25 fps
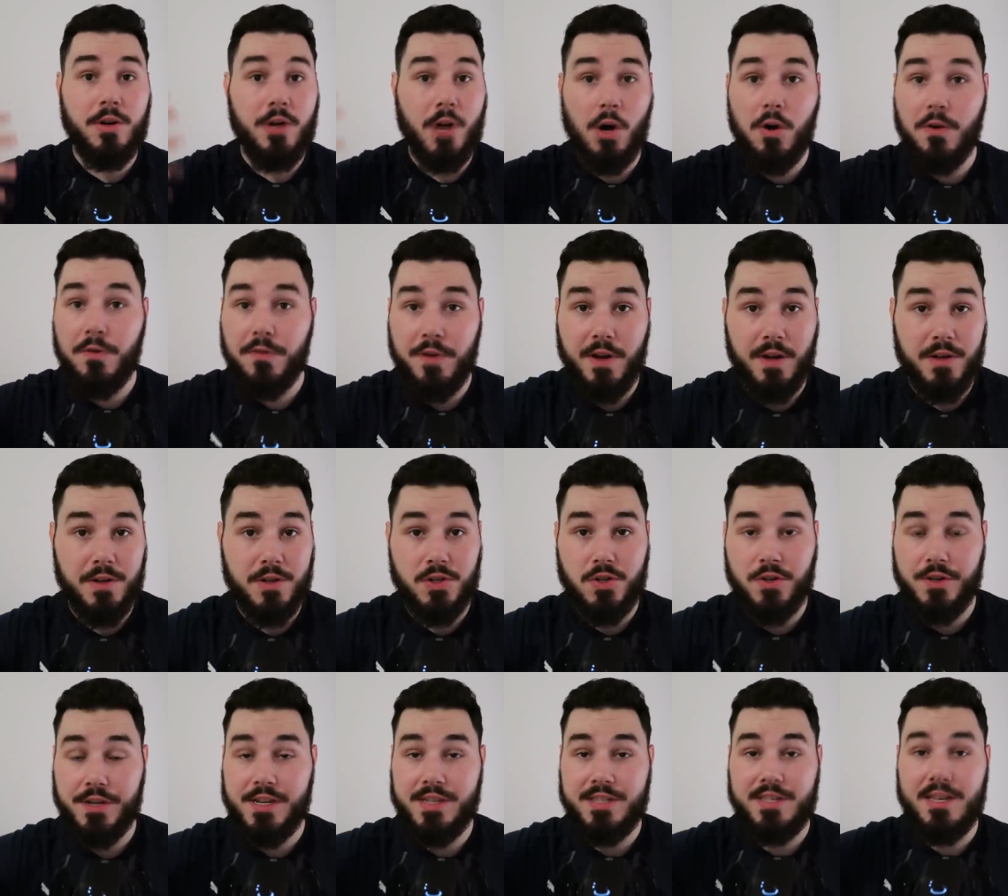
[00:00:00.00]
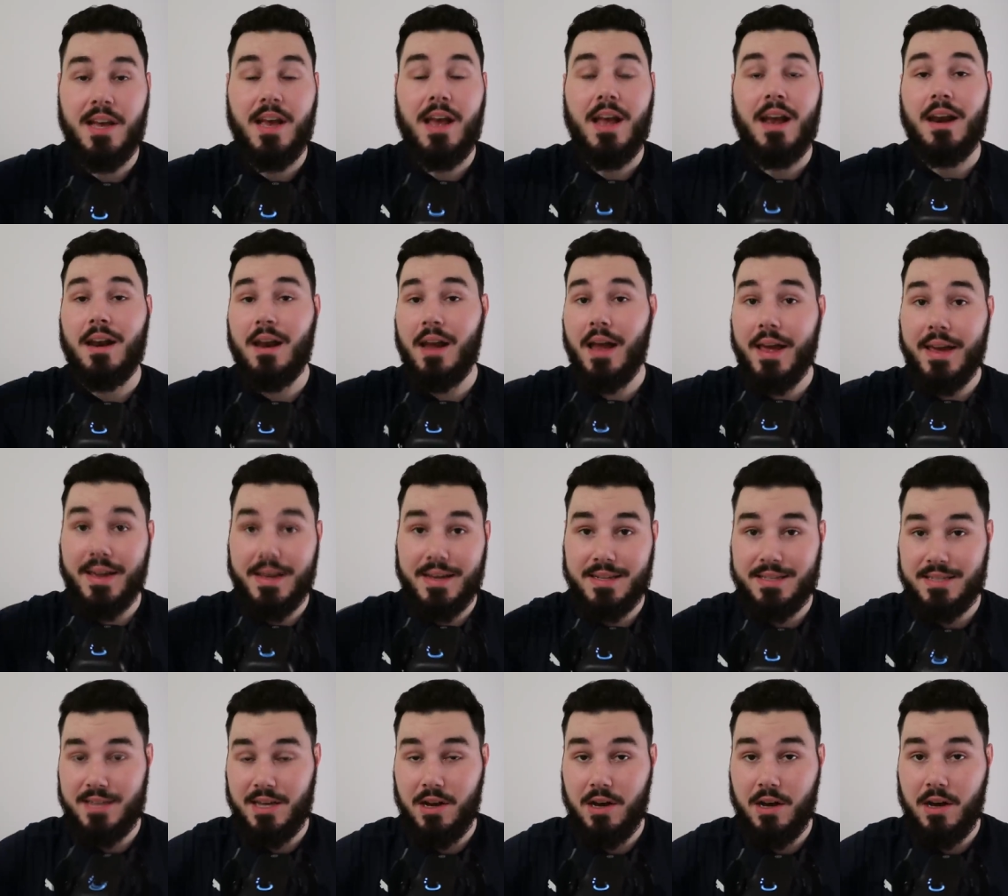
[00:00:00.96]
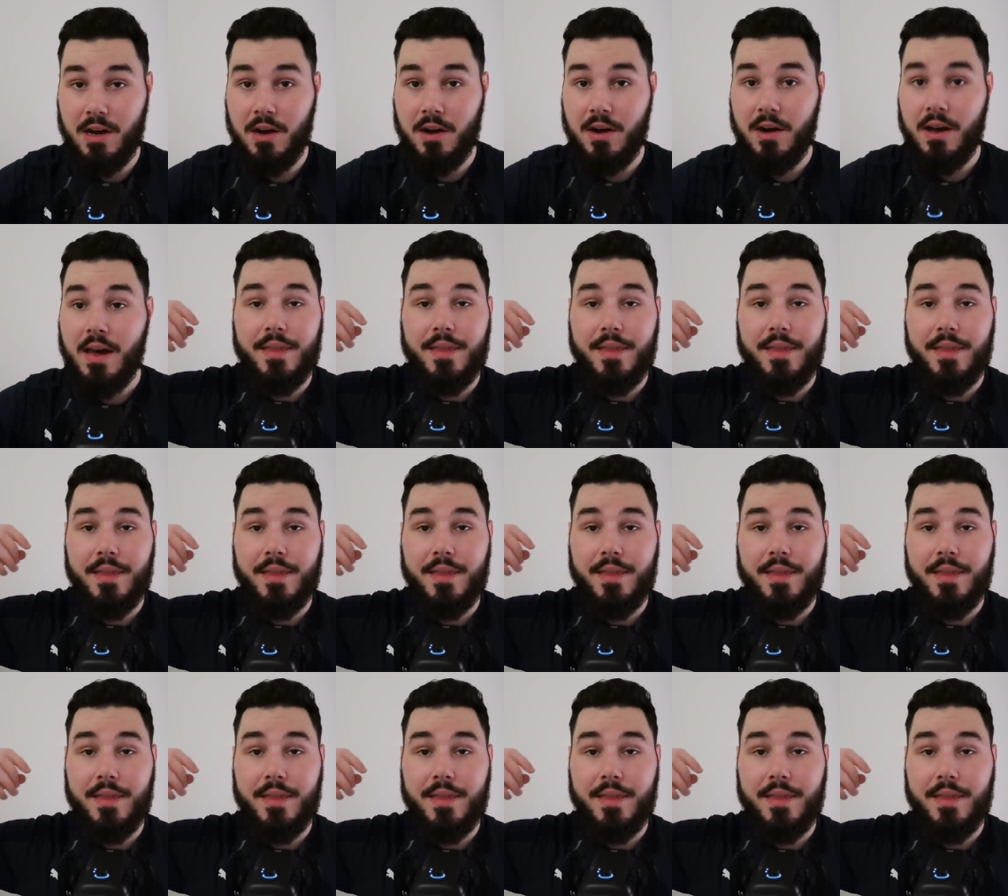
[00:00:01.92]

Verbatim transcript: Gulf countries like Qatar.